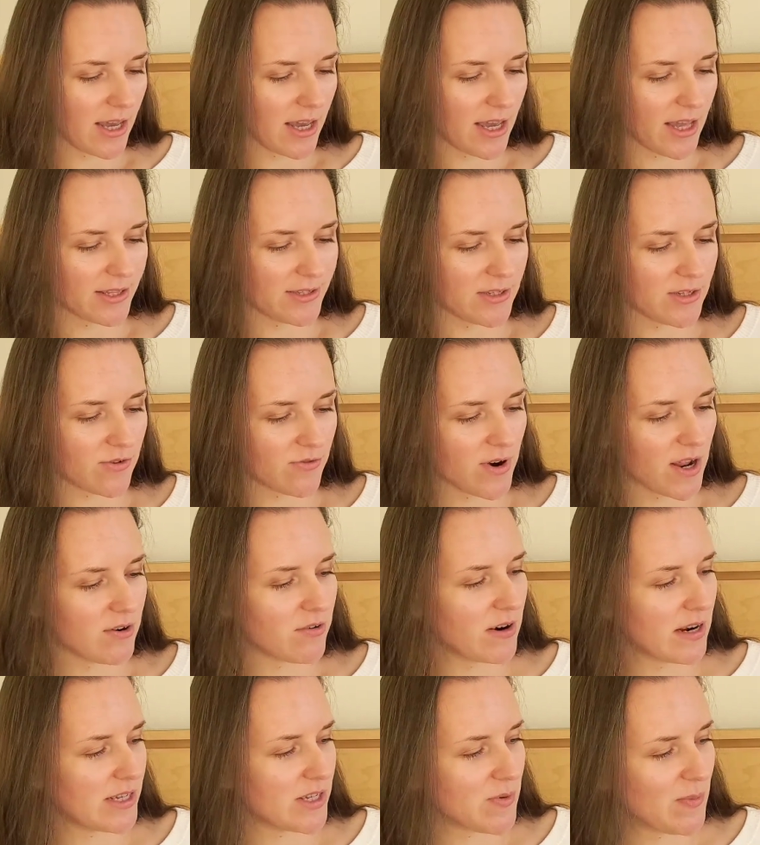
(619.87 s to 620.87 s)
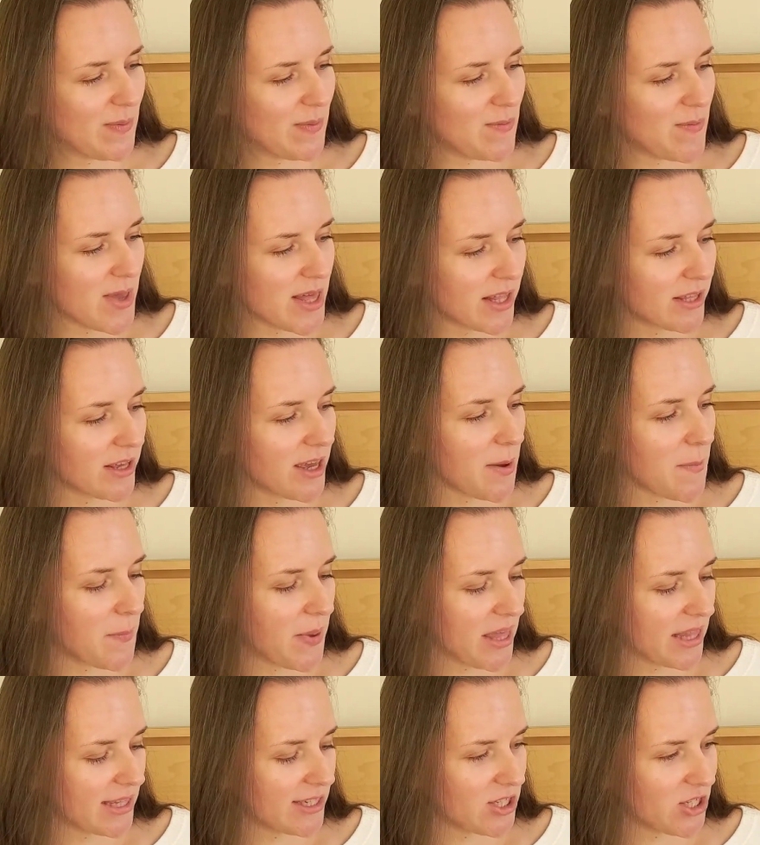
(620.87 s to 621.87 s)
It's Red Recipe Milky
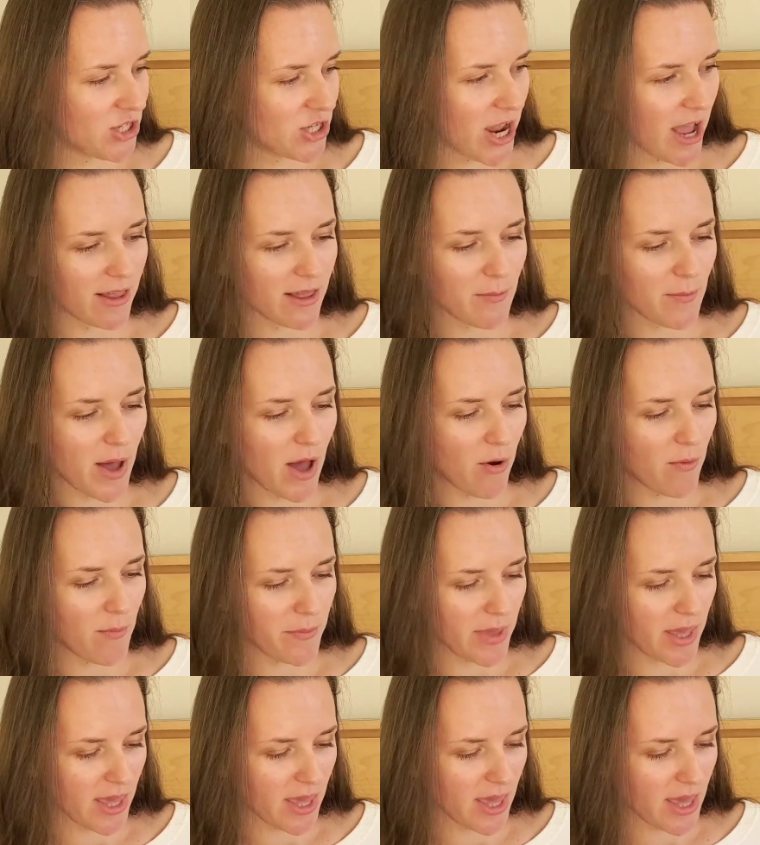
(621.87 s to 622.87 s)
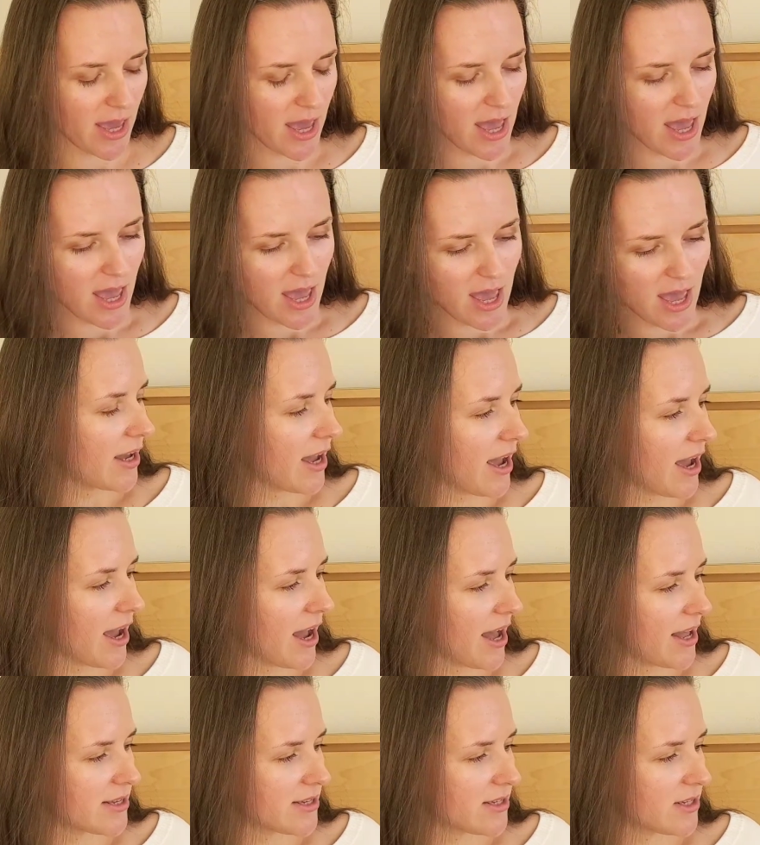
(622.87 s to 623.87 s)
Peeling Gel About Me. It
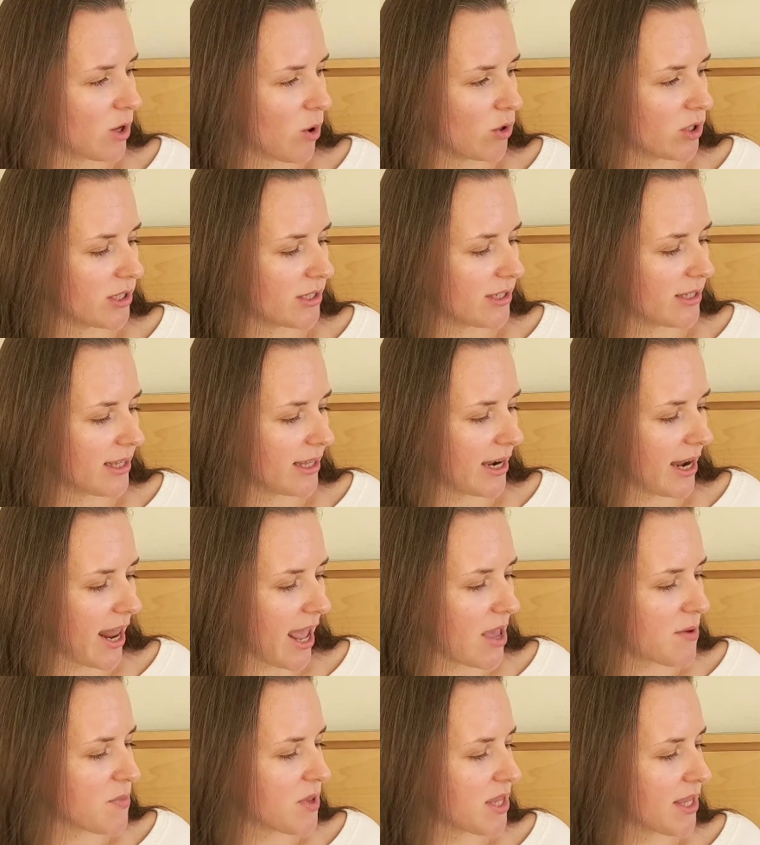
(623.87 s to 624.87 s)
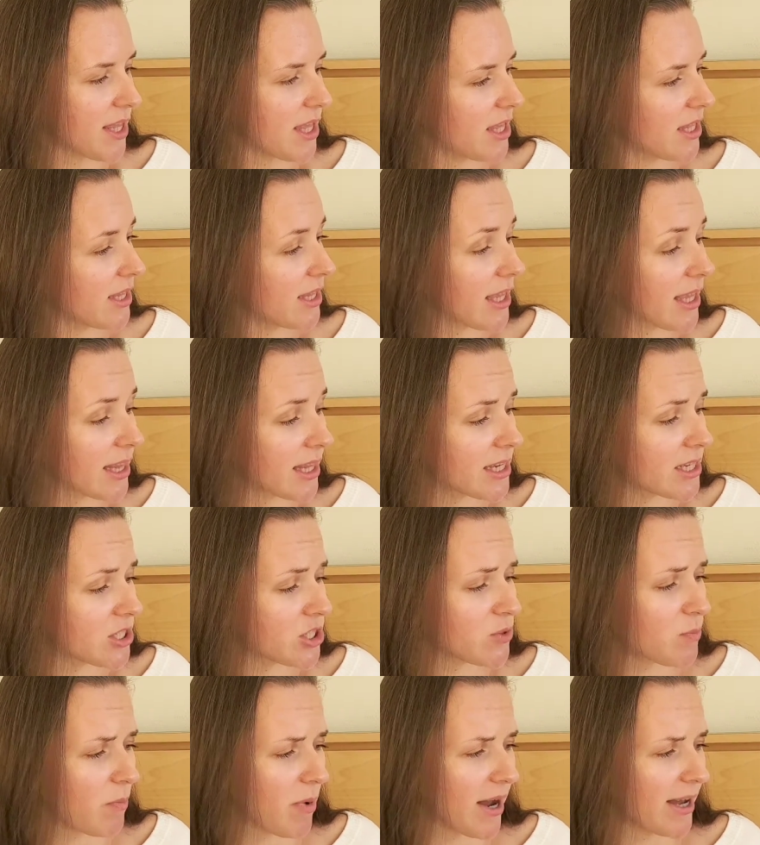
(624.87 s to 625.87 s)
has only the name in
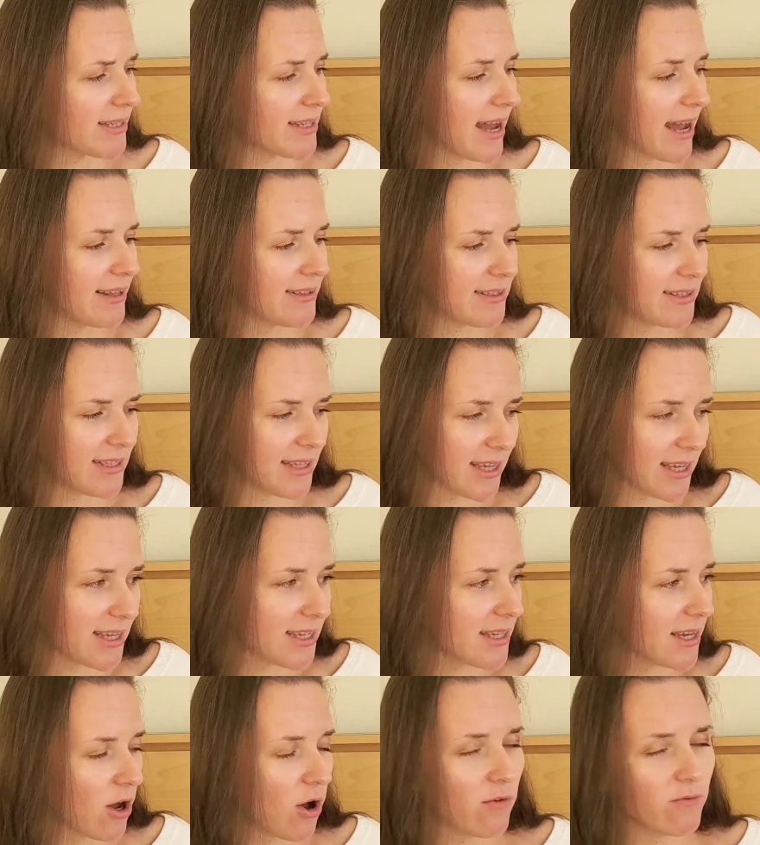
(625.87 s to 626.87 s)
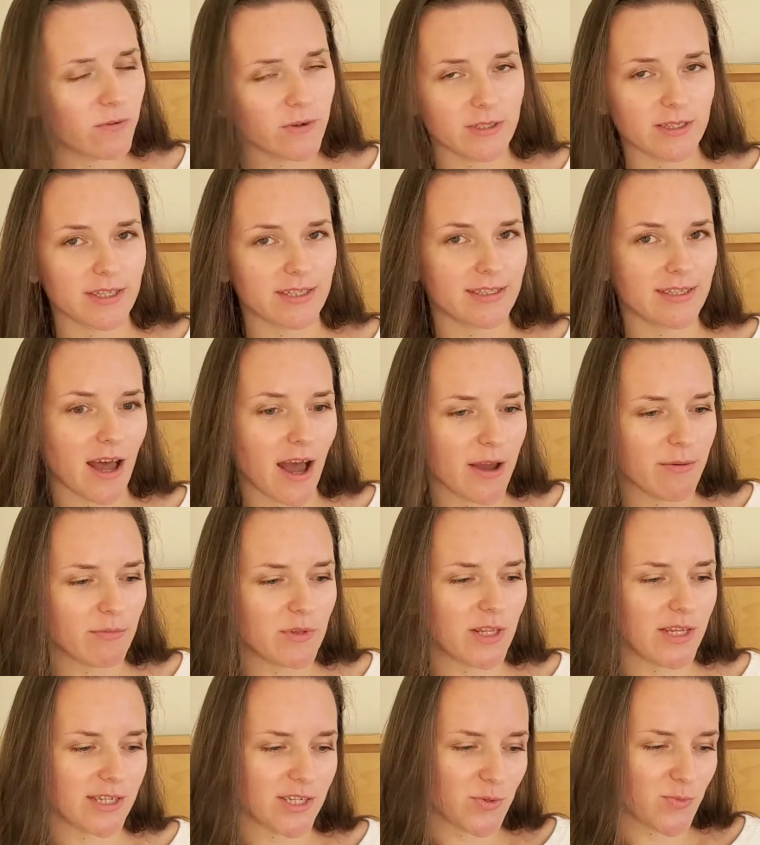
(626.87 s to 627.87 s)
English, but I think over the
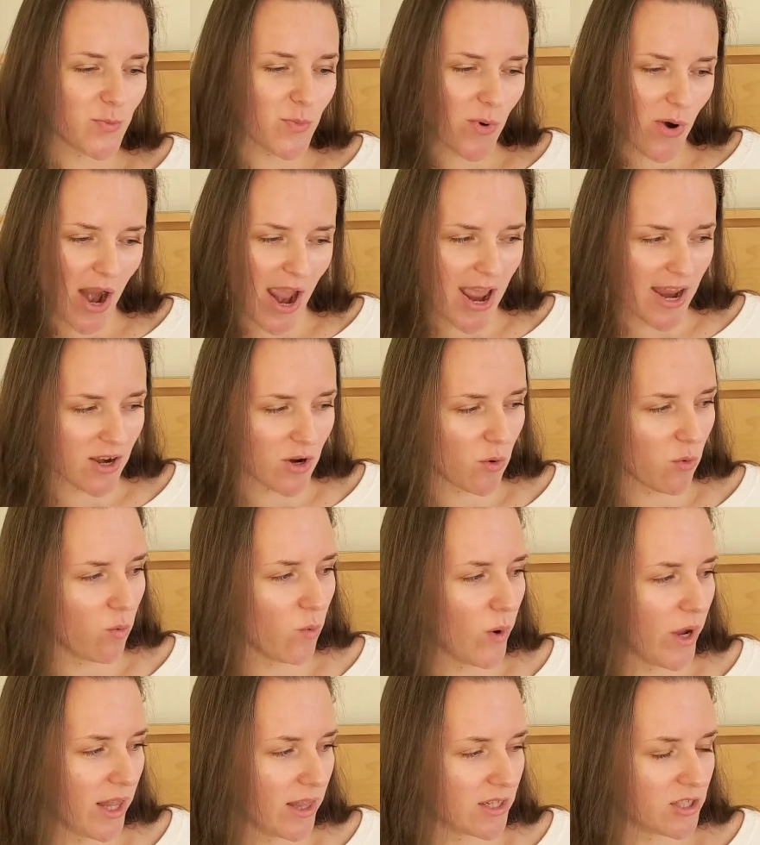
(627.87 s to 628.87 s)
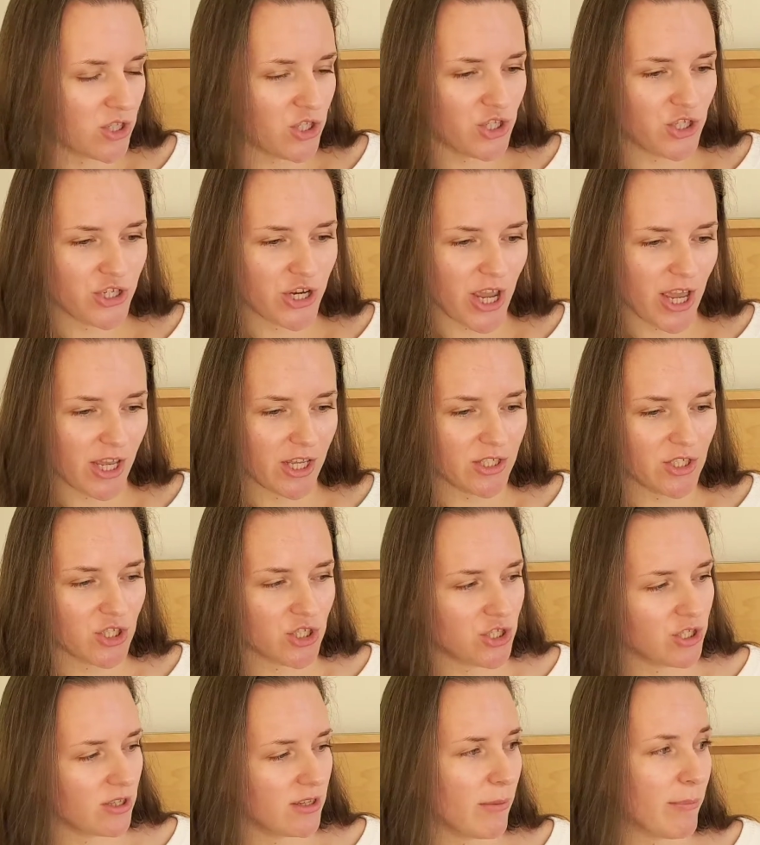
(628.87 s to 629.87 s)
time this brand will
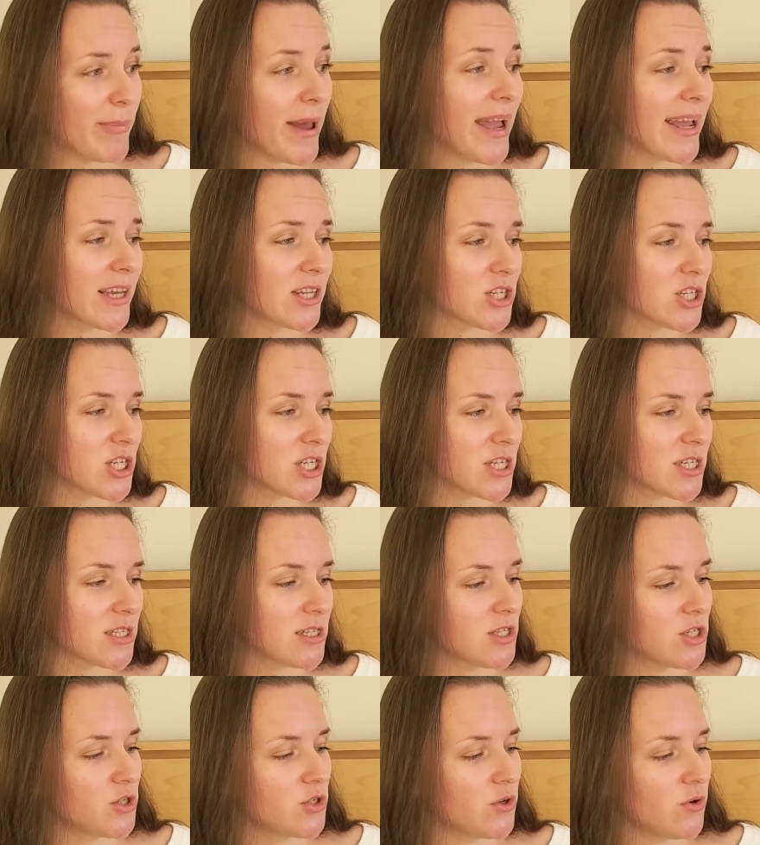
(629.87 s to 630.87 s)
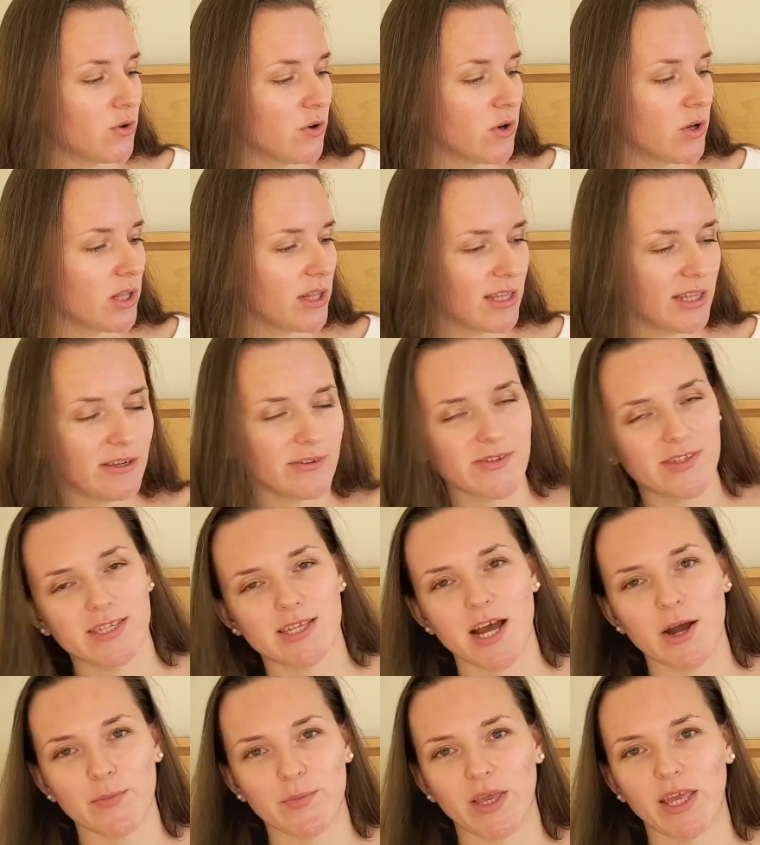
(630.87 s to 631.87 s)
change the packaging to leave
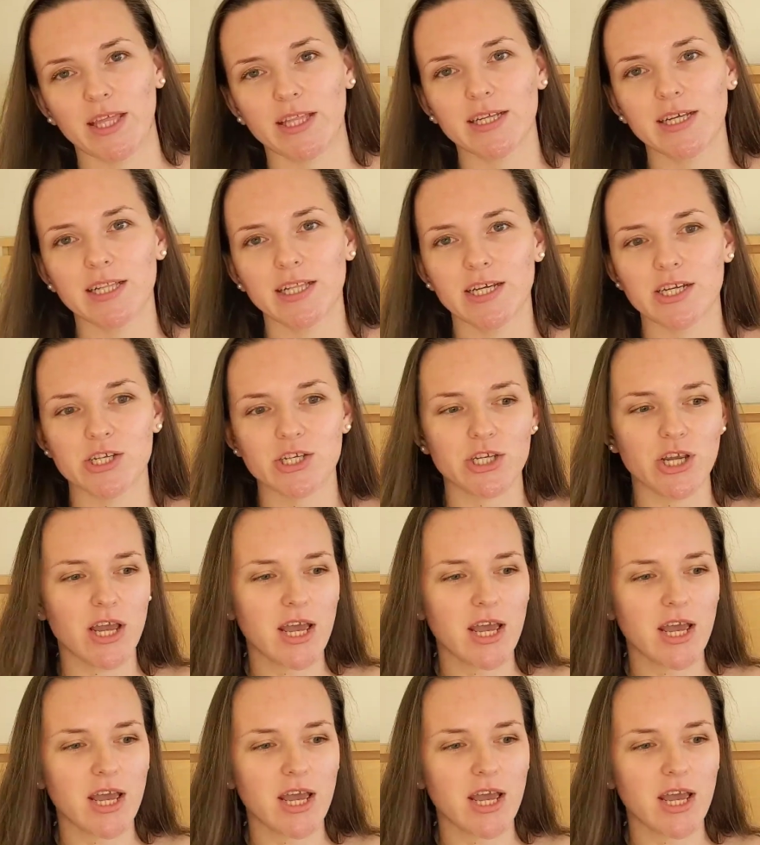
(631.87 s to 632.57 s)
some English